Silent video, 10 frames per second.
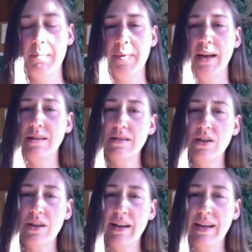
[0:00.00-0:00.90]
It's
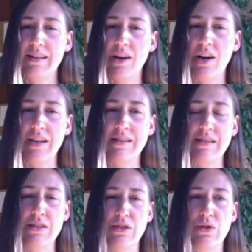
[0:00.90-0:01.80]
not that the artist
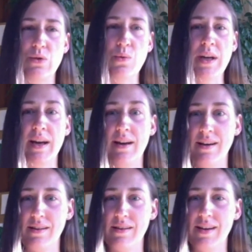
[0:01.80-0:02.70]
is doing
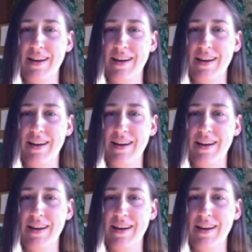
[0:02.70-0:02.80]
anything.